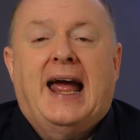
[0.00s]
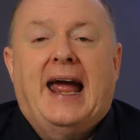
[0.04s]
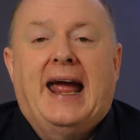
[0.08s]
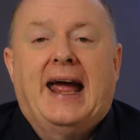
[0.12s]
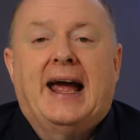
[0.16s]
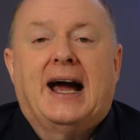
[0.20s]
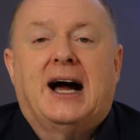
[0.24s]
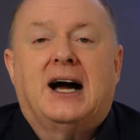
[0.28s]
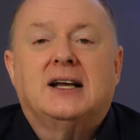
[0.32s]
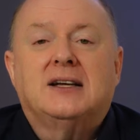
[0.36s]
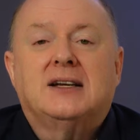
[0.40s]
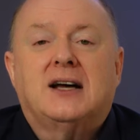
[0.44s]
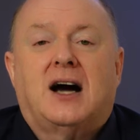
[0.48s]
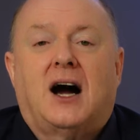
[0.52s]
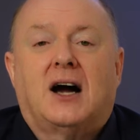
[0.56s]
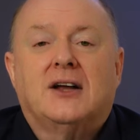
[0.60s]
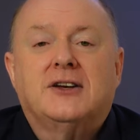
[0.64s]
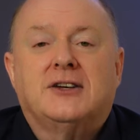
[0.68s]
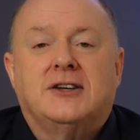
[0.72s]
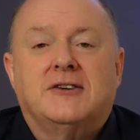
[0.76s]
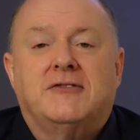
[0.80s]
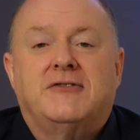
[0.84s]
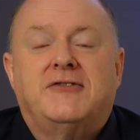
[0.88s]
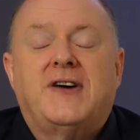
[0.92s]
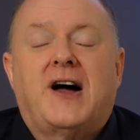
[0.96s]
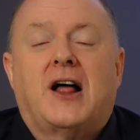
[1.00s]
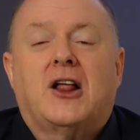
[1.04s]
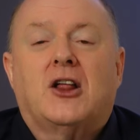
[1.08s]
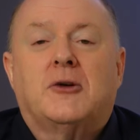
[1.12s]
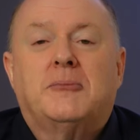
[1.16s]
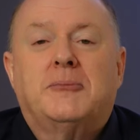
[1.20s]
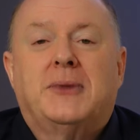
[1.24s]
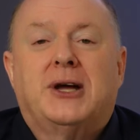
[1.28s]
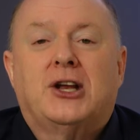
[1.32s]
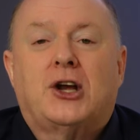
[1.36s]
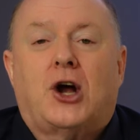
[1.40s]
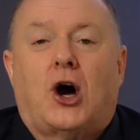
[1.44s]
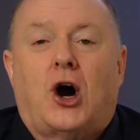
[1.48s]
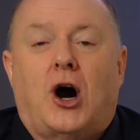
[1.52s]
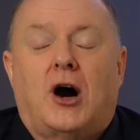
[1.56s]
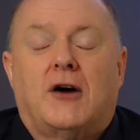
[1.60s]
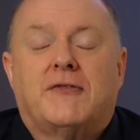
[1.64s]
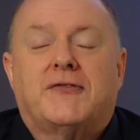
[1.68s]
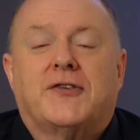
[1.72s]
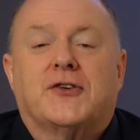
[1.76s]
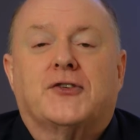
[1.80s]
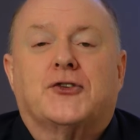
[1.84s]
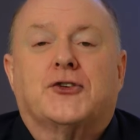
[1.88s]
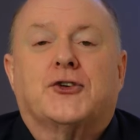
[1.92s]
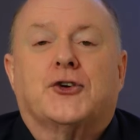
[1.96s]
And development
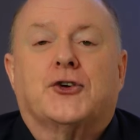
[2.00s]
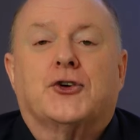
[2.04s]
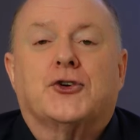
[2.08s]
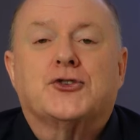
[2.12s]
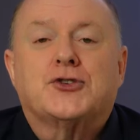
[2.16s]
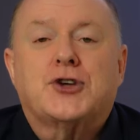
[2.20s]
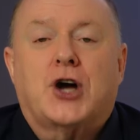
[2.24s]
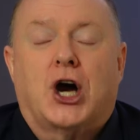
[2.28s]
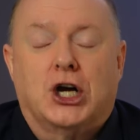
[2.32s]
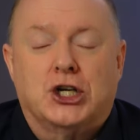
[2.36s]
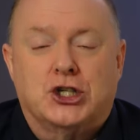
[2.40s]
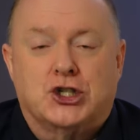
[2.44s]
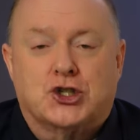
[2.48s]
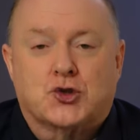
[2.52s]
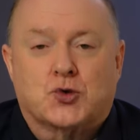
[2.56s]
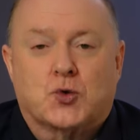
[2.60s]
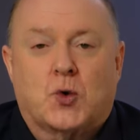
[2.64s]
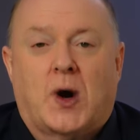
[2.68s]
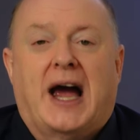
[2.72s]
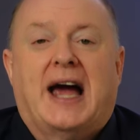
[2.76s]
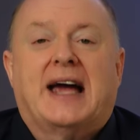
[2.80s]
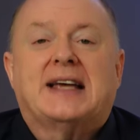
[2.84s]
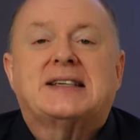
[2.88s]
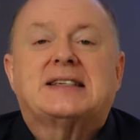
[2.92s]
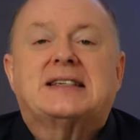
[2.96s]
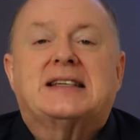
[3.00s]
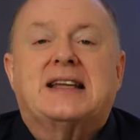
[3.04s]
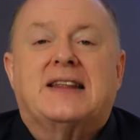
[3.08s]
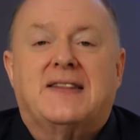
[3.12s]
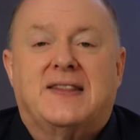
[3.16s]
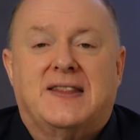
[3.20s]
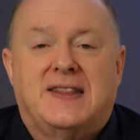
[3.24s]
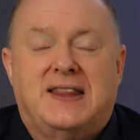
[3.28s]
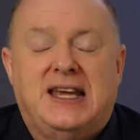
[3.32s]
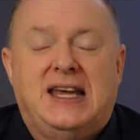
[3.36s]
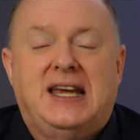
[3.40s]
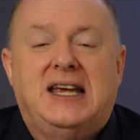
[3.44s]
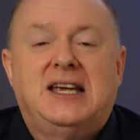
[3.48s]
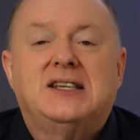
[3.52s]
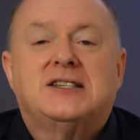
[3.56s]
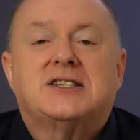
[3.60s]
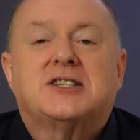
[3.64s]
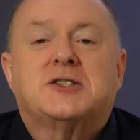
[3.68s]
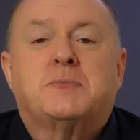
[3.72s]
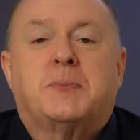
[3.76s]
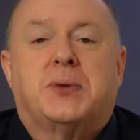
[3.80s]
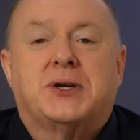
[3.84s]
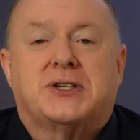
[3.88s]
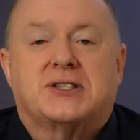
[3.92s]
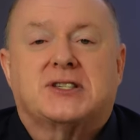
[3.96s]
officers addressed these
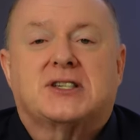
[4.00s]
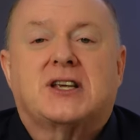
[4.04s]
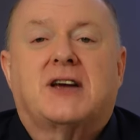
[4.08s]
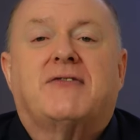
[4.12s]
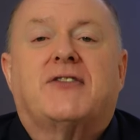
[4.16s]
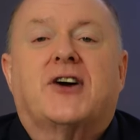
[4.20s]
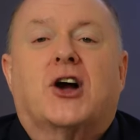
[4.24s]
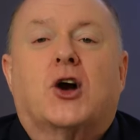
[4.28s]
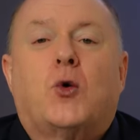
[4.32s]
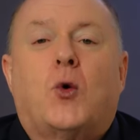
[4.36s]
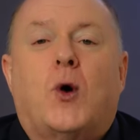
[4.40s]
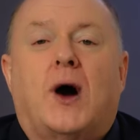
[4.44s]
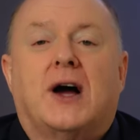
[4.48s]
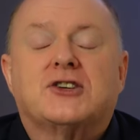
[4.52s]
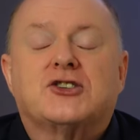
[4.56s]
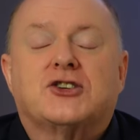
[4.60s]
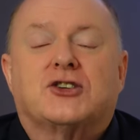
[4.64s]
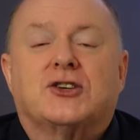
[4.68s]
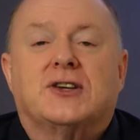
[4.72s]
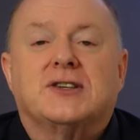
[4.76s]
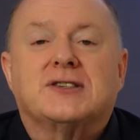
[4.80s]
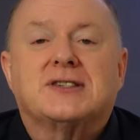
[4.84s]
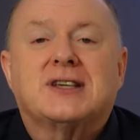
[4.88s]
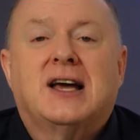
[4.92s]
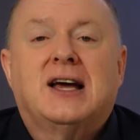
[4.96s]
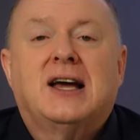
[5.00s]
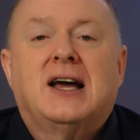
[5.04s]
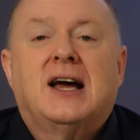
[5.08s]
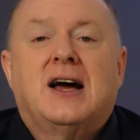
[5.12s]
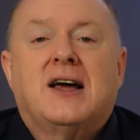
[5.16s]
specific questions.